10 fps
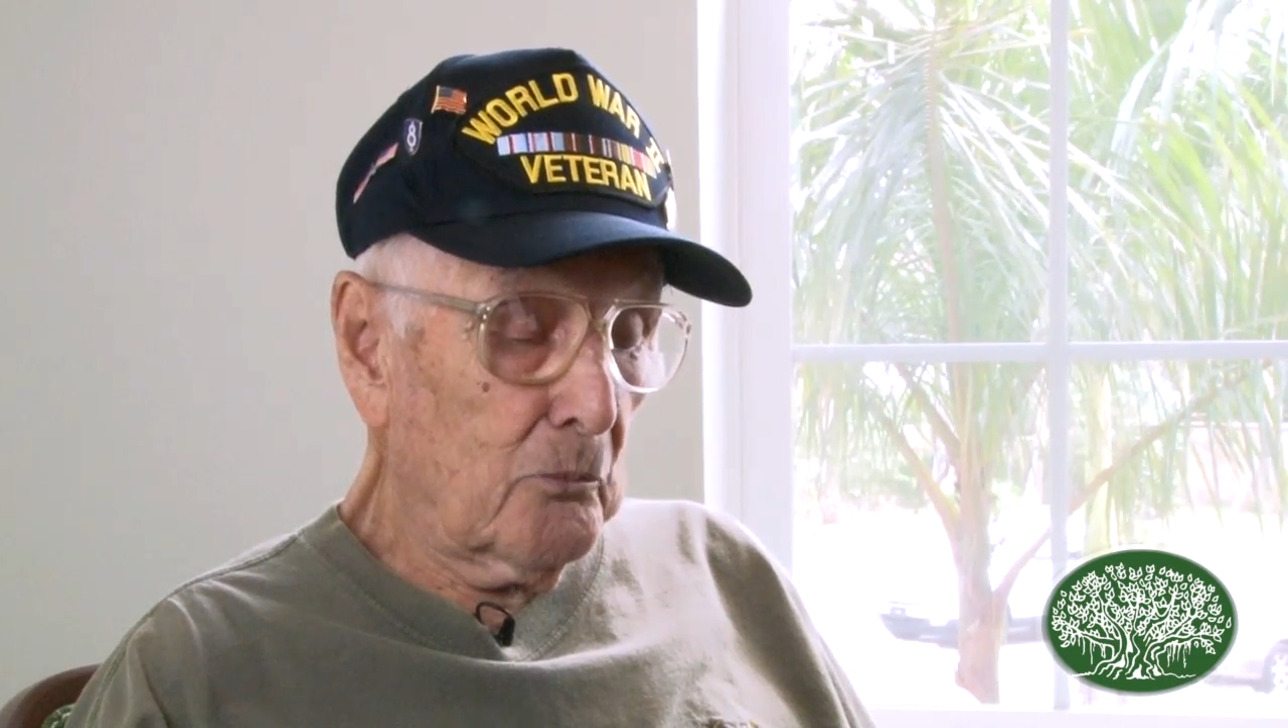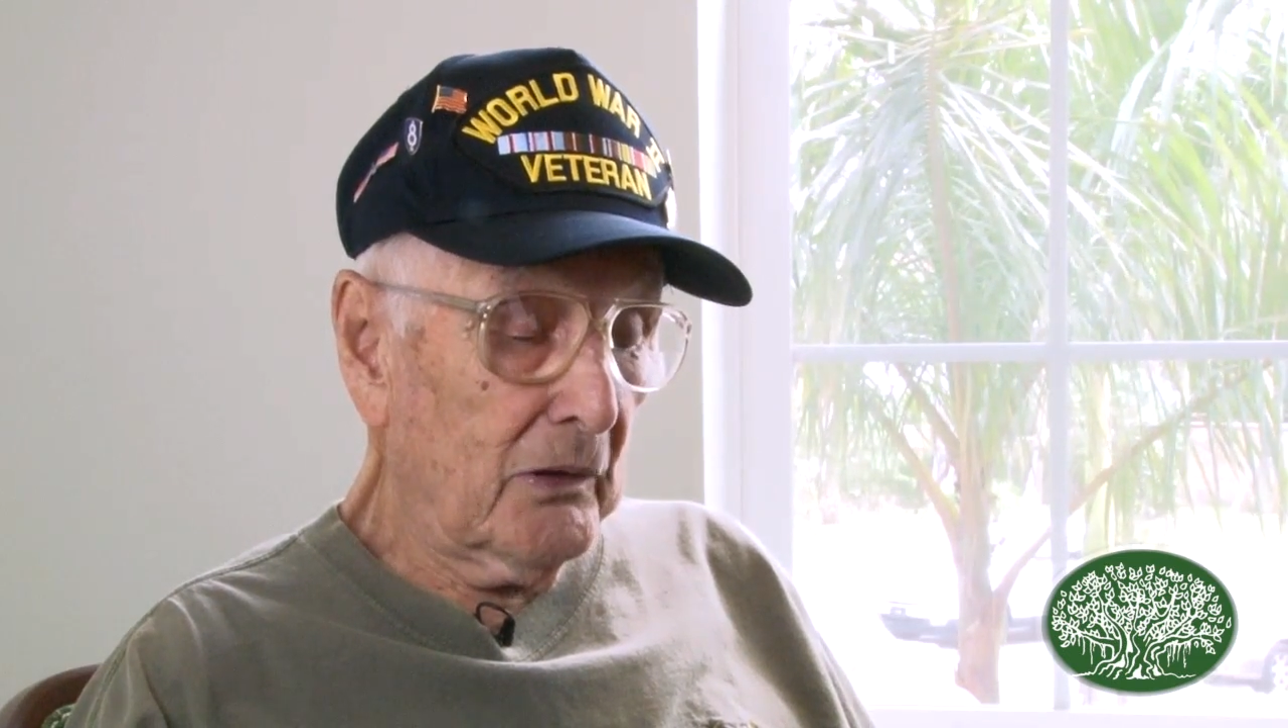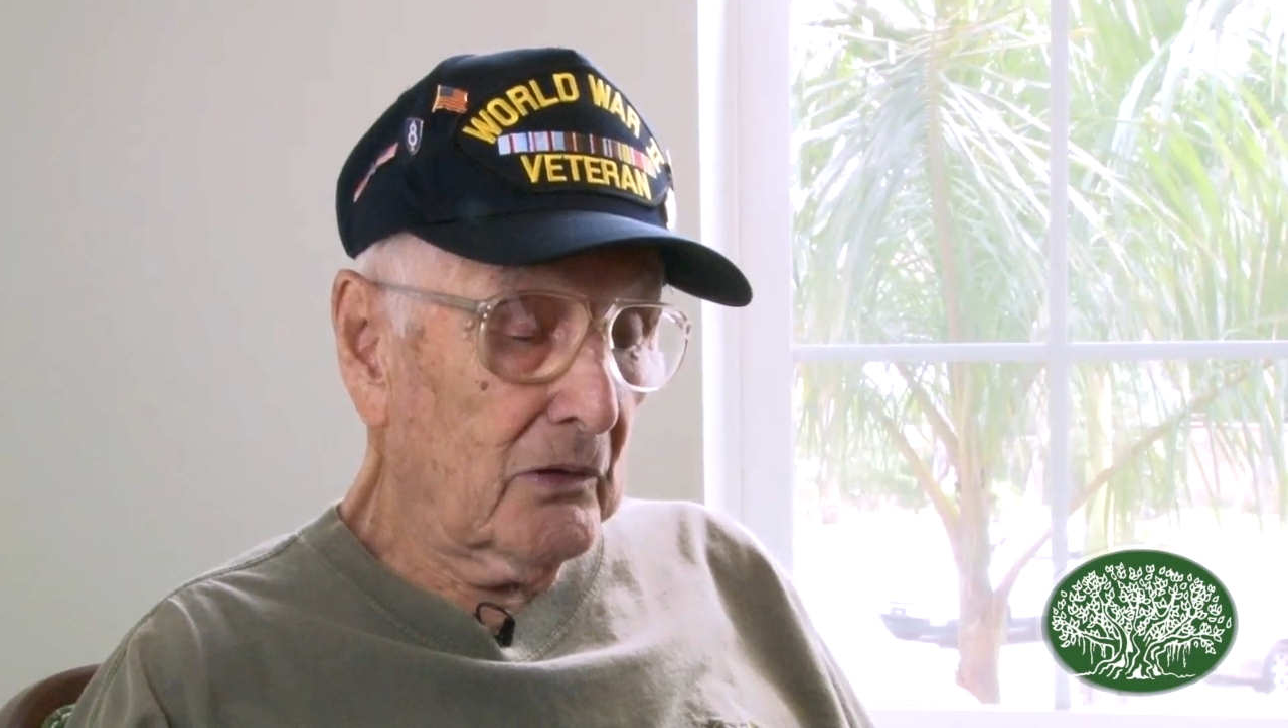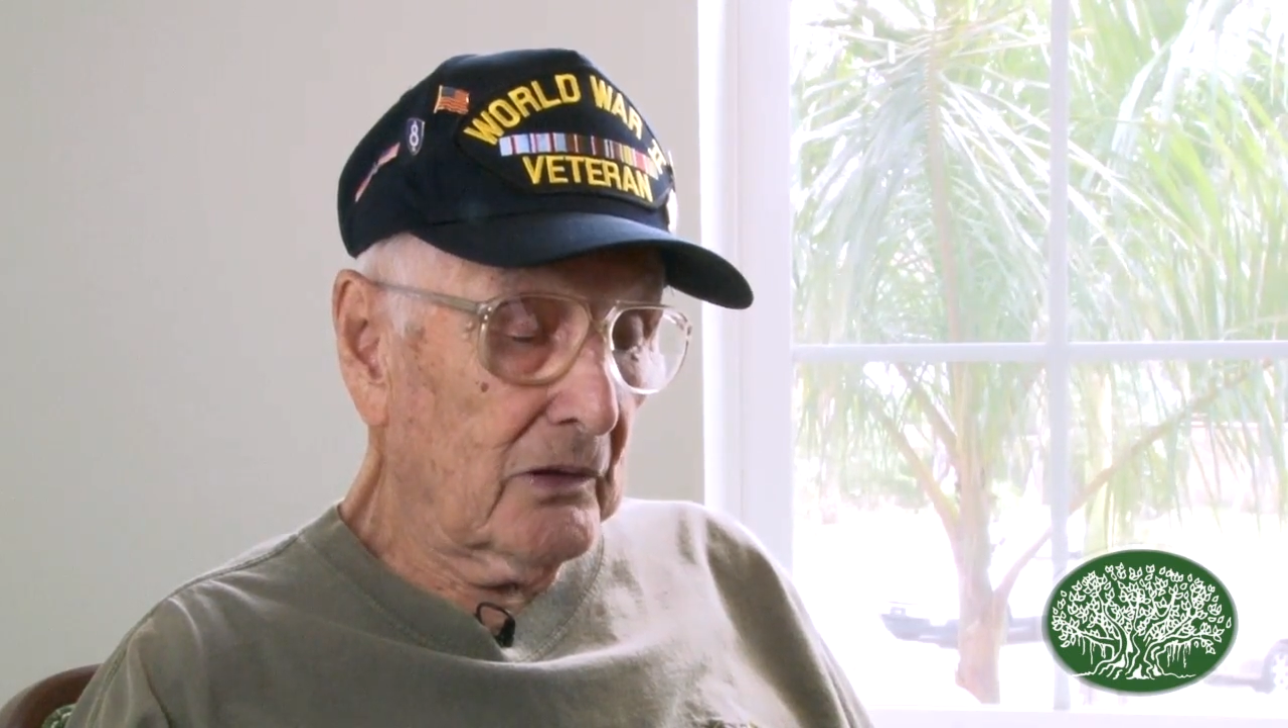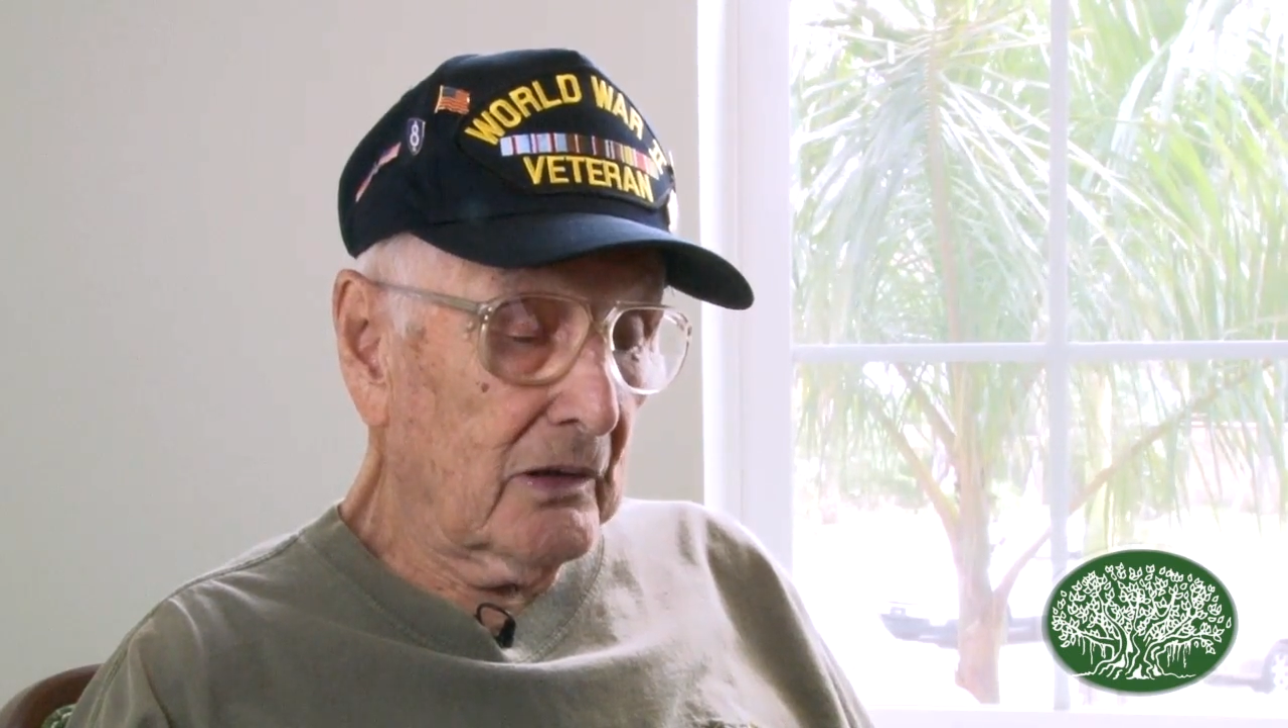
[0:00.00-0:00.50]

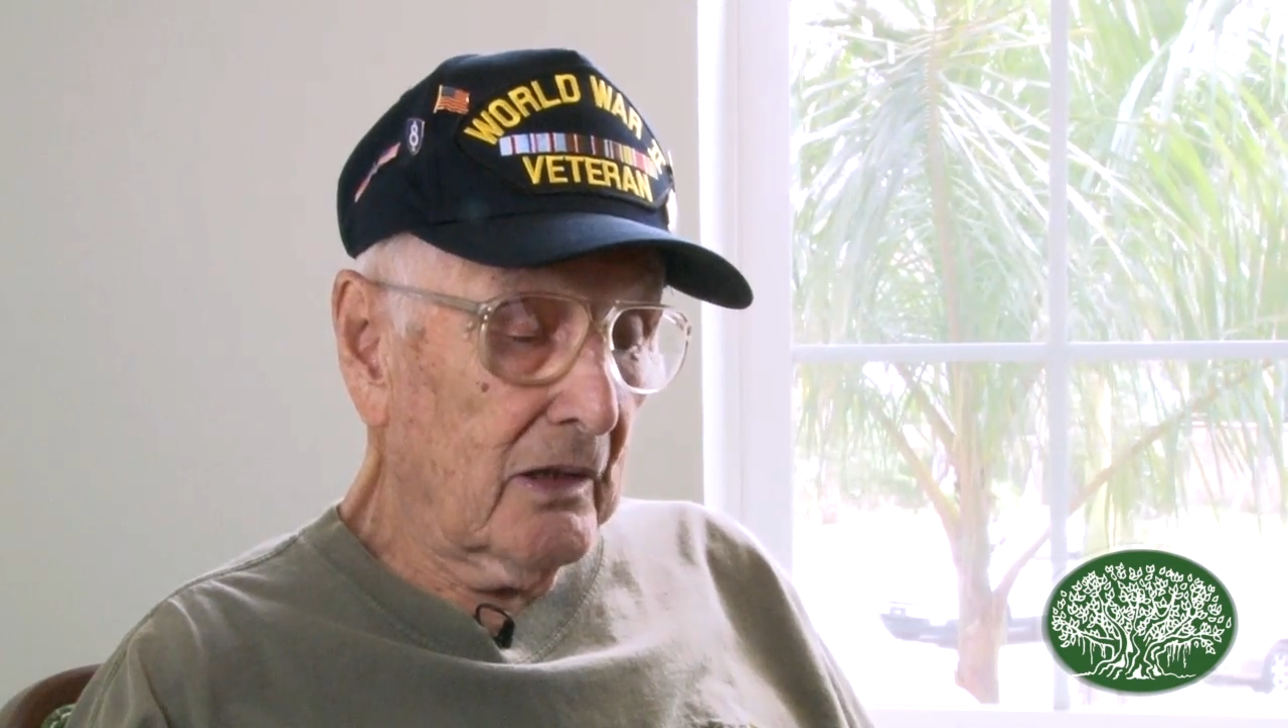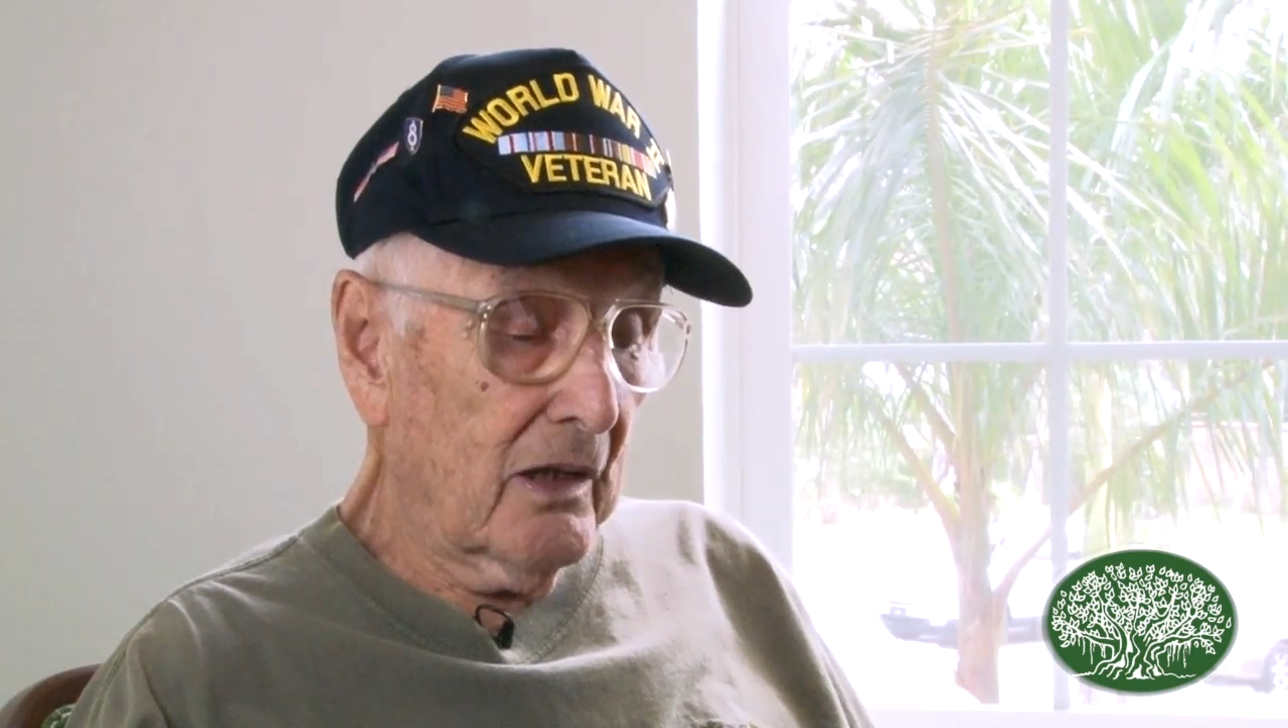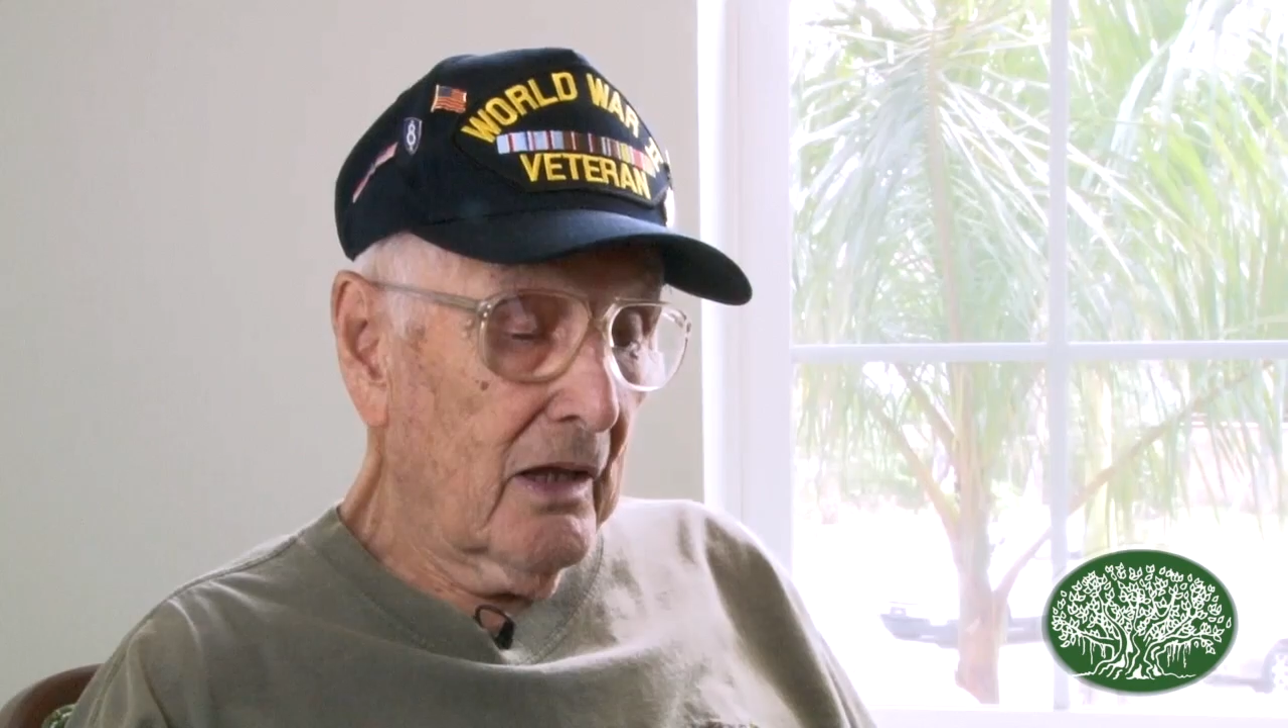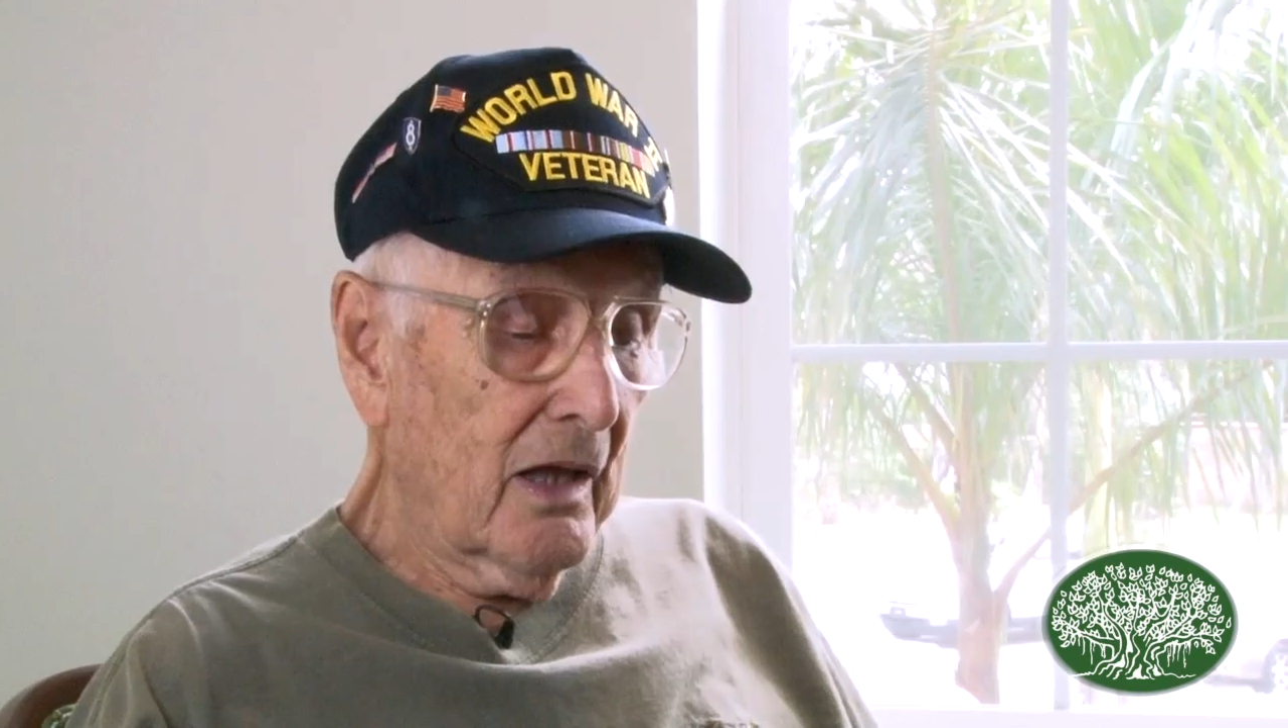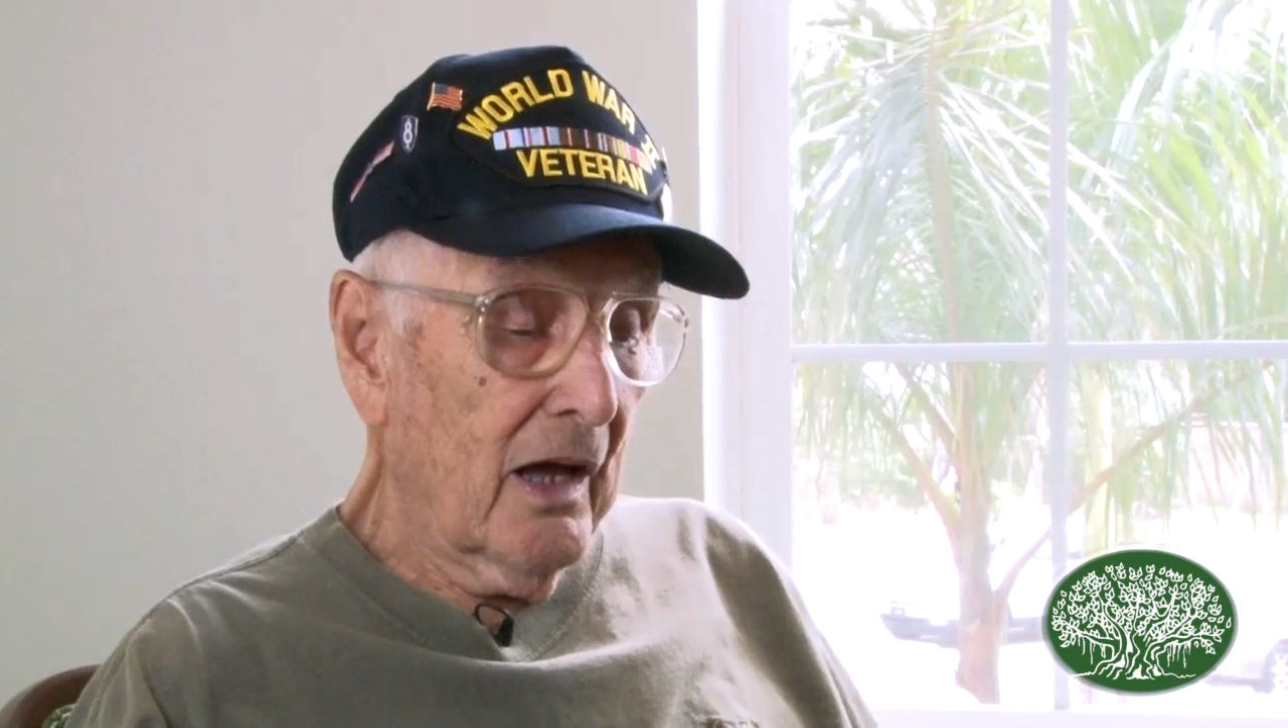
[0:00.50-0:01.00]
building